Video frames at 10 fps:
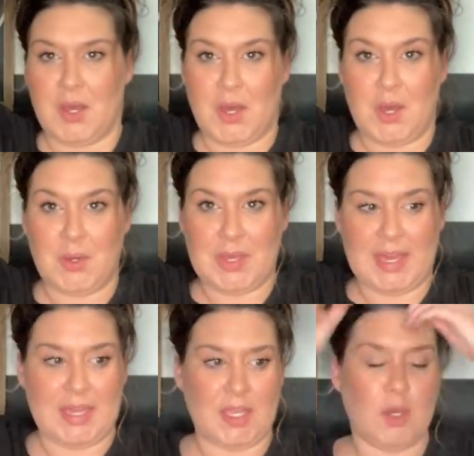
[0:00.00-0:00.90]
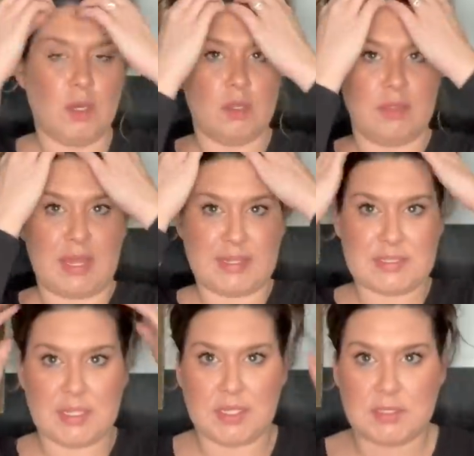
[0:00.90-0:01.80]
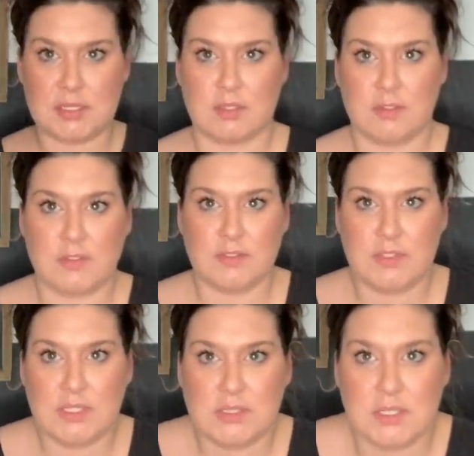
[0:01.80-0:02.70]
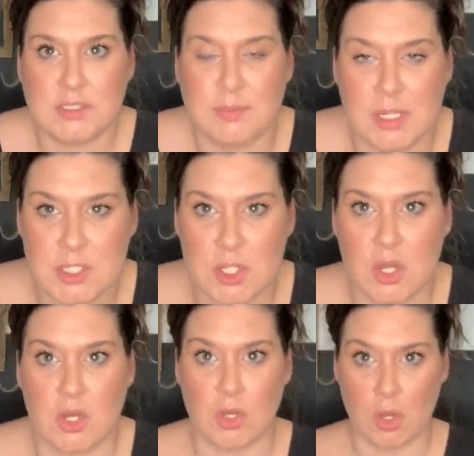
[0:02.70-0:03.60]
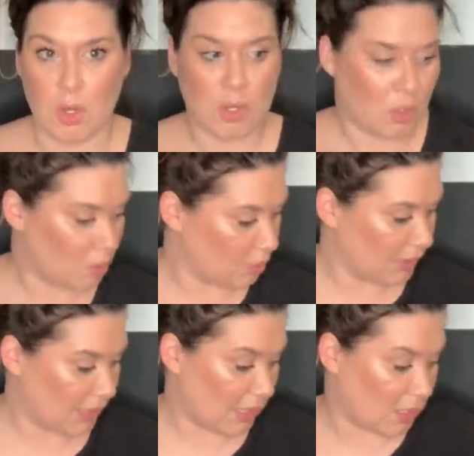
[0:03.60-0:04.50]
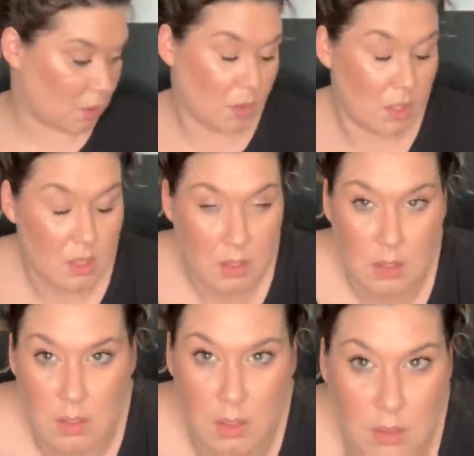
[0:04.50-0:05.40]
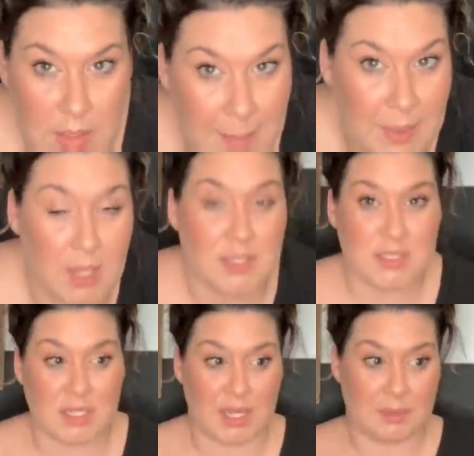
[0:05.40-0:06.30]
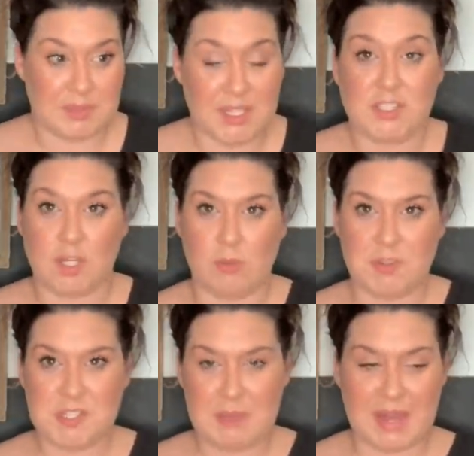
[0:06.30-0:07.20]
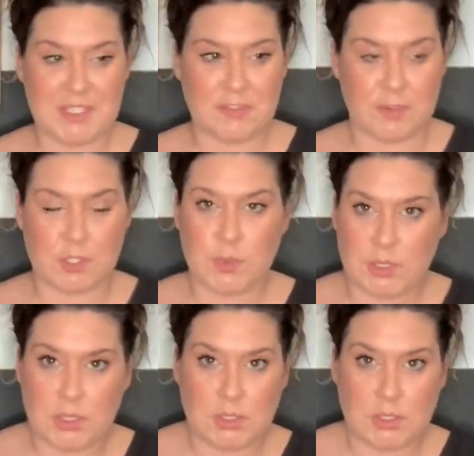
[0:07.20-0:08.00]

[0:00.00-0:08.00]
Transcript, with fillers: Okay, that is it. 56 minutes long. Holy cow. That box um, sucked almost as bad as the first one.